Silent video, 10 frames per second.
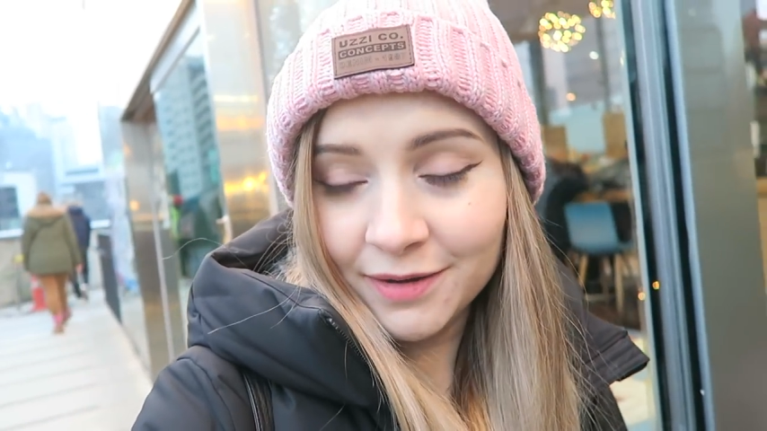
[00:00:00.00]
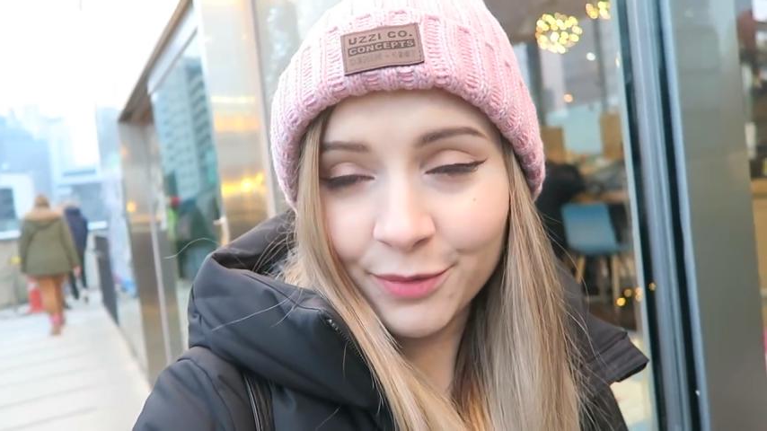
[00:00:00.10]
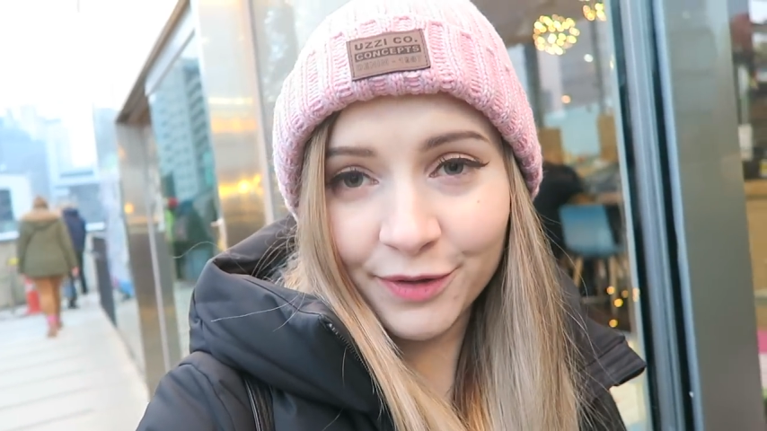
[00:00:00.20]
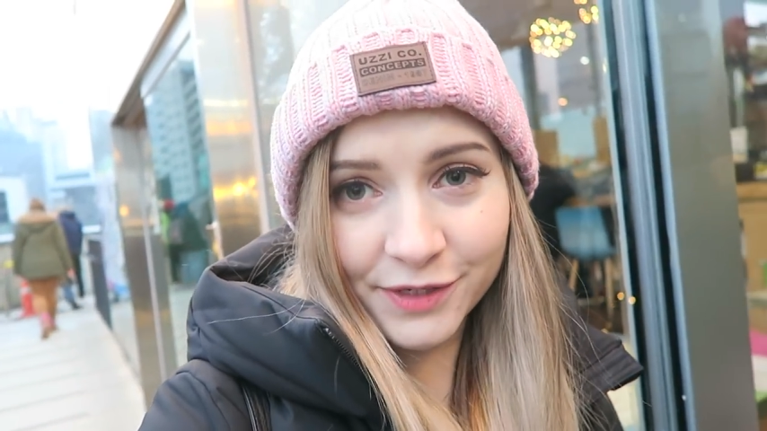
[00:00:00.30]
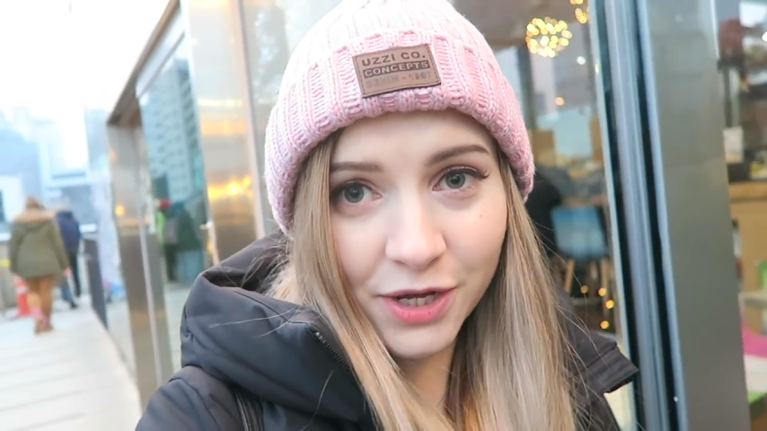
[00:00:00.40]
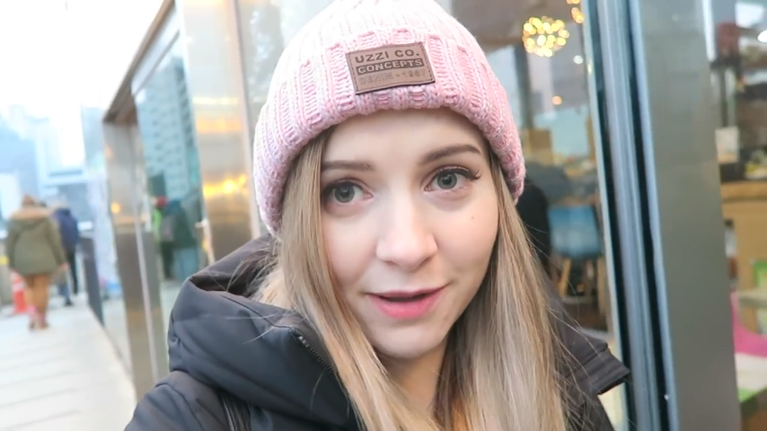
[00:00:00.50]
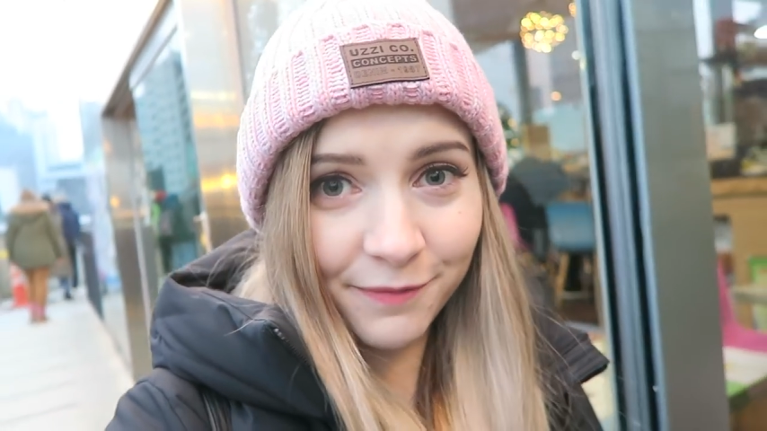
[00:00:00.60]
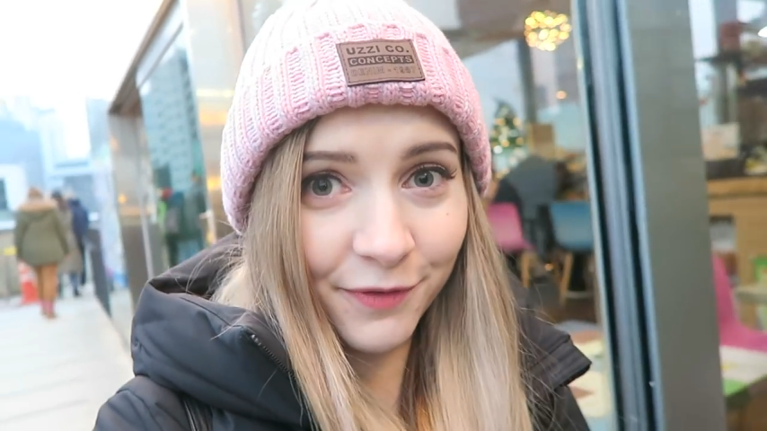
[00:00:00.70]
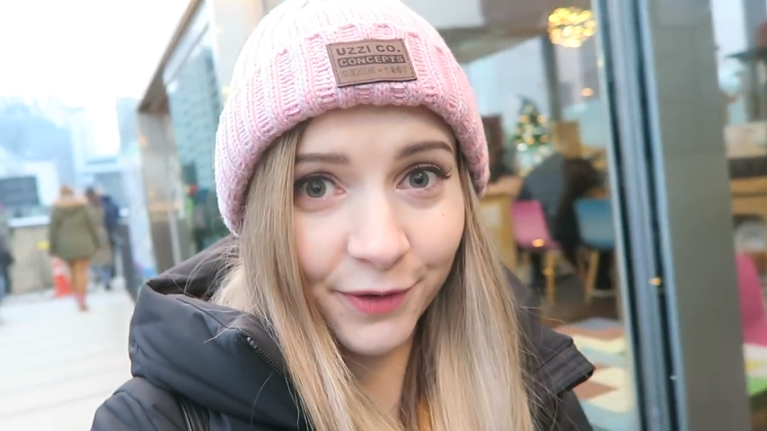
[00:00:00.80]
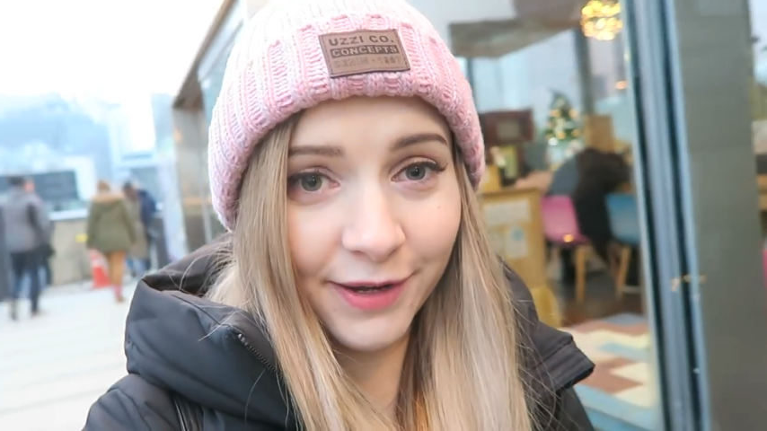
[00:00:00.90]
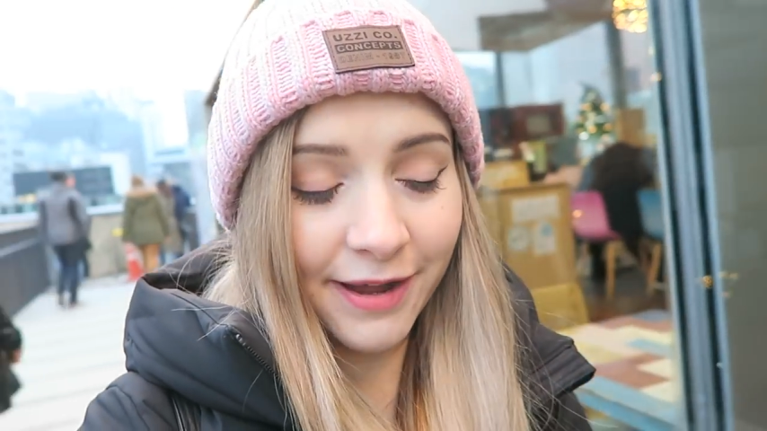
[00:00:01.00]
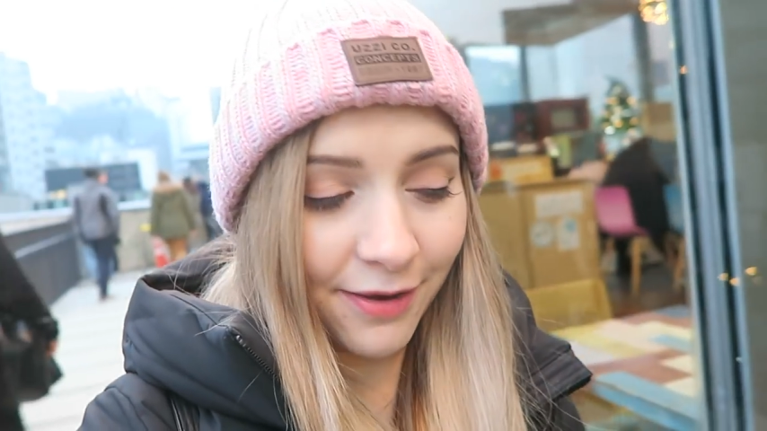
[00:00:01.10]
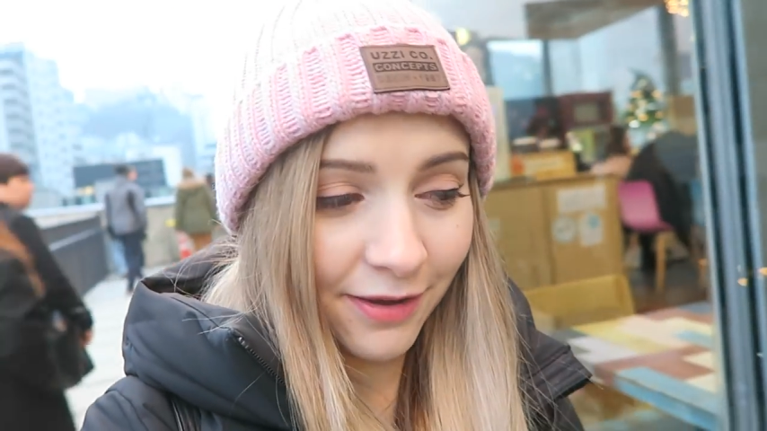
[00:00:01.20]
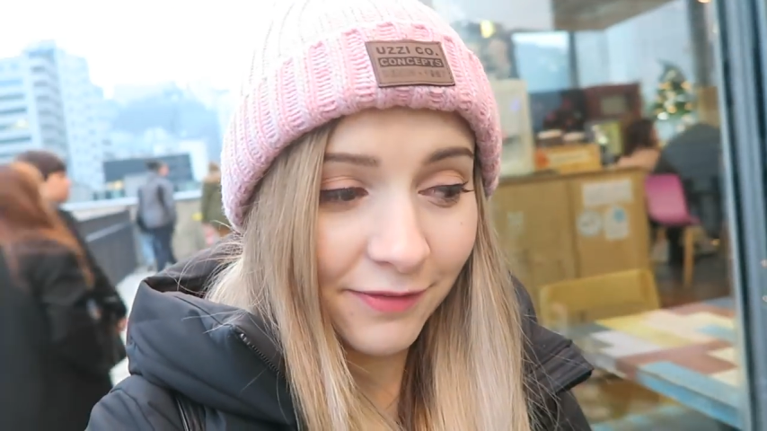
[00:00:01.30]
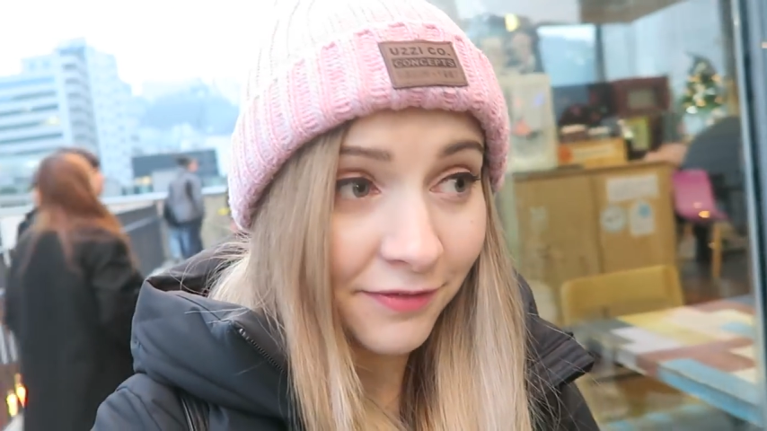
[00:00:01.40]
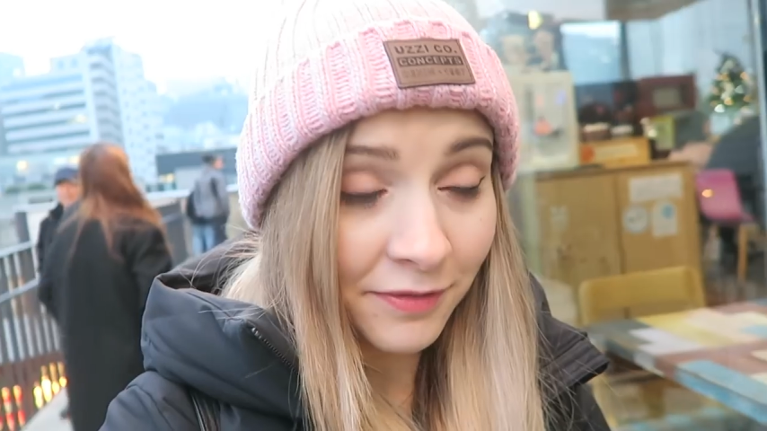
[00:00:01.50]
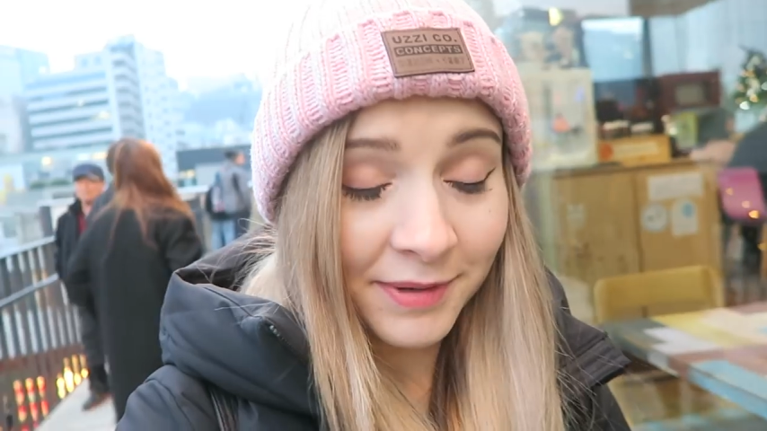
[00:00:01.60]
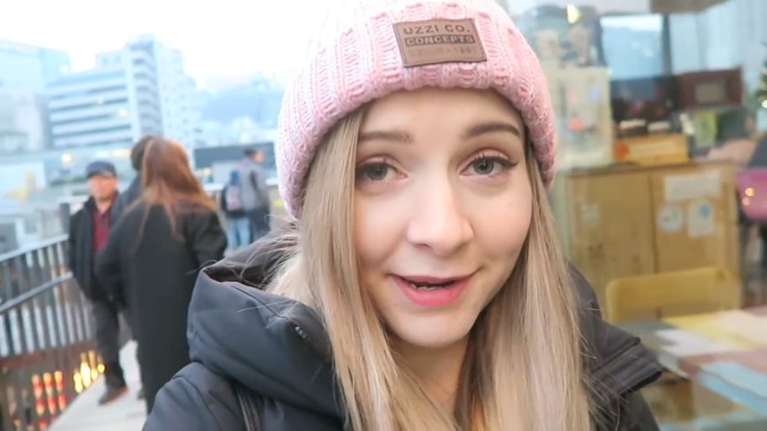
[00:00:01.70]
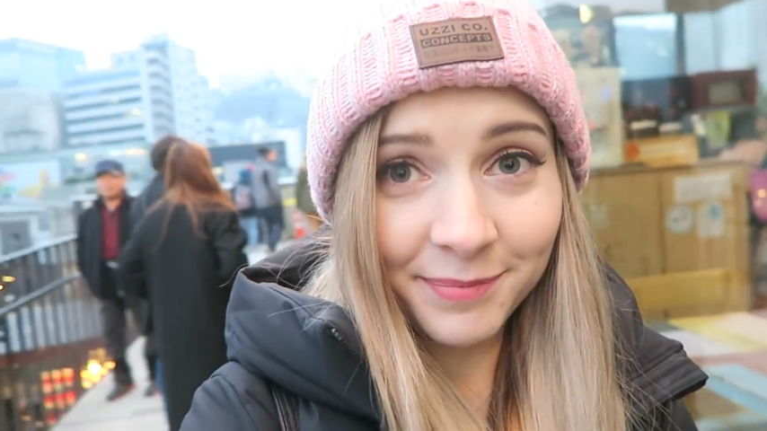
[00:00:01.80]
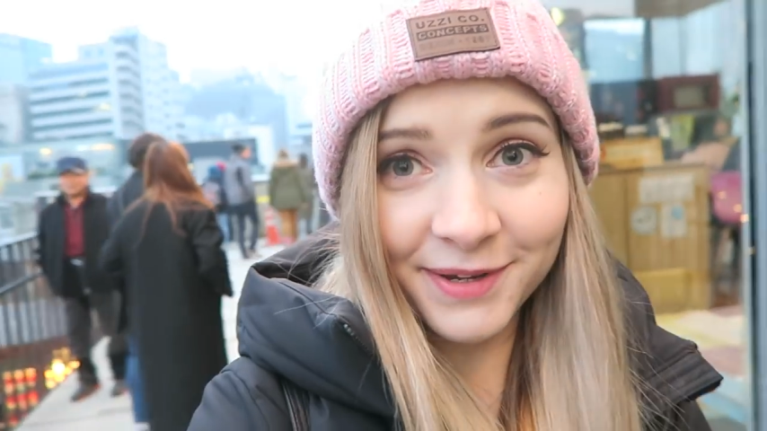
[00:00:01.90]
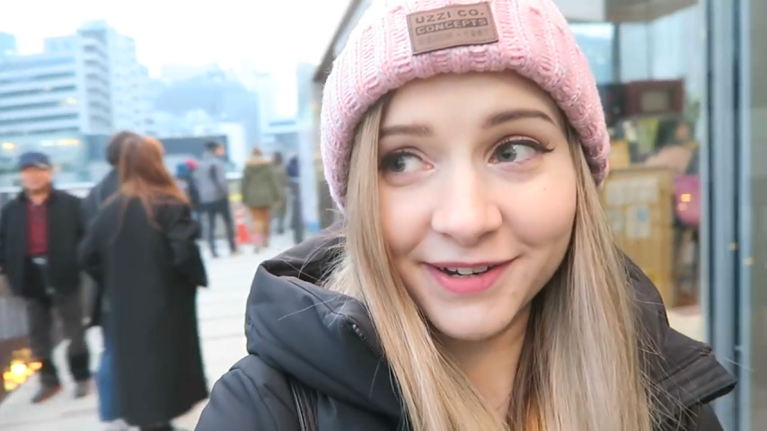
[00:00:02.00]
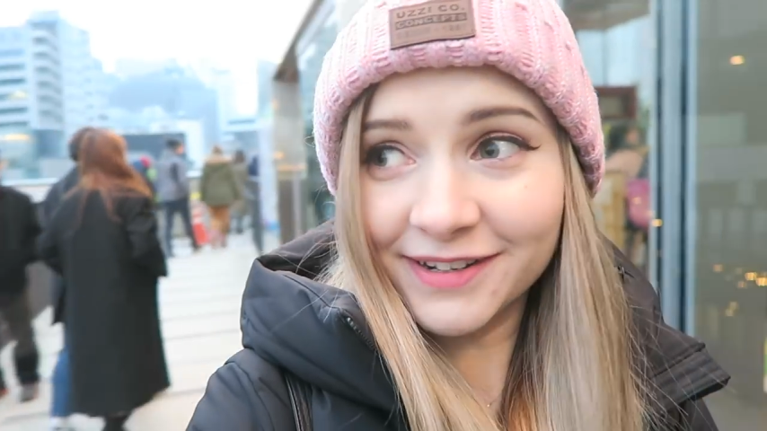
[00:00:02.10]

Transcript: We're on the top floor now. I've never been up here.